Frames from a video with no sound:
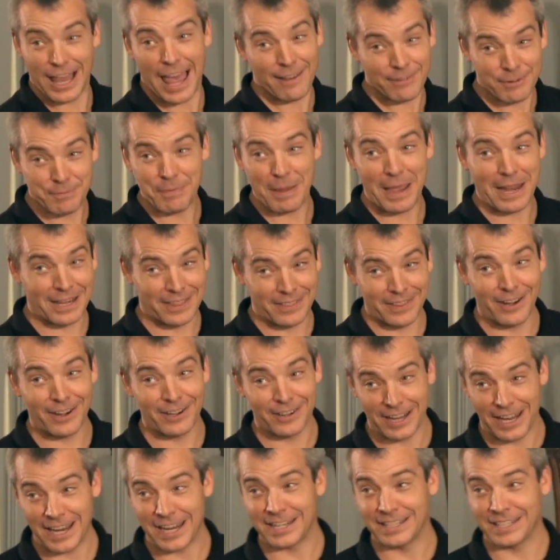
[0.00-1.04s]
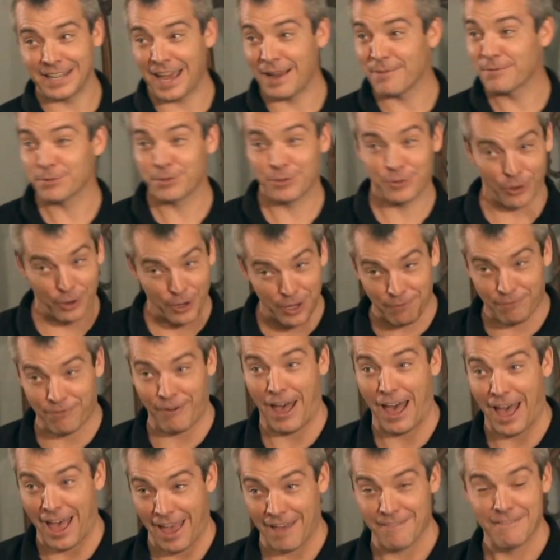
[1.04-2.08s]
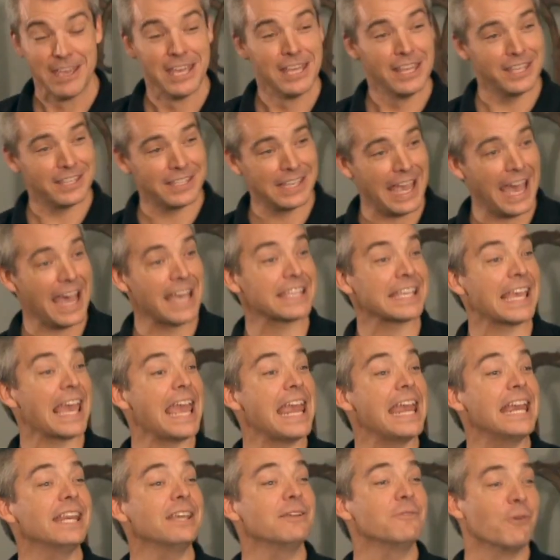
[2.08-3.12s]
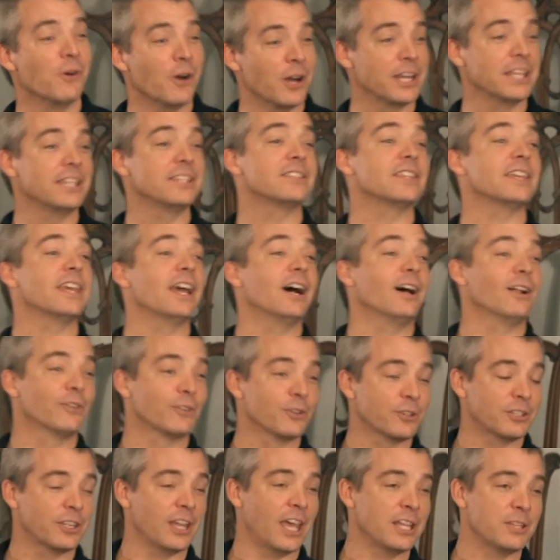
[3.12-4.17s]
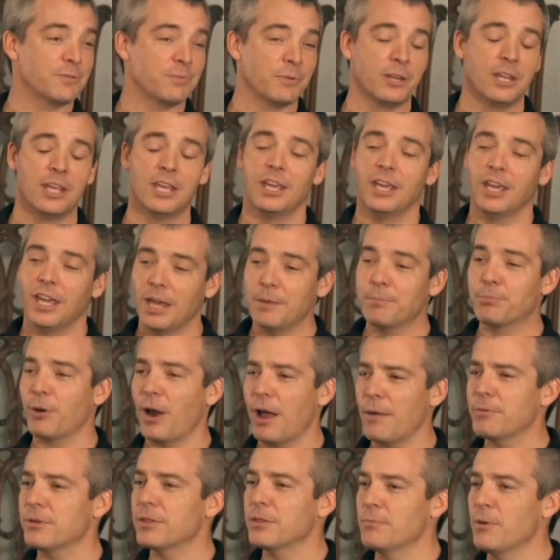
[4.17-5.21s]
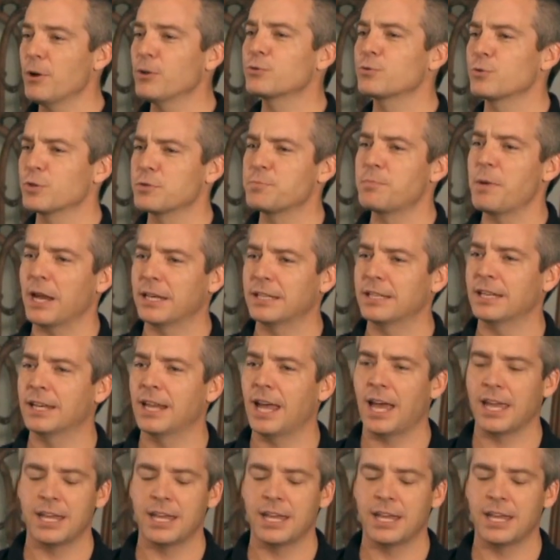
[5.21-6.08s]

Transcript: lifespan in their day and time was 35. This guy's 81. He's the elder statesman and probably the most respected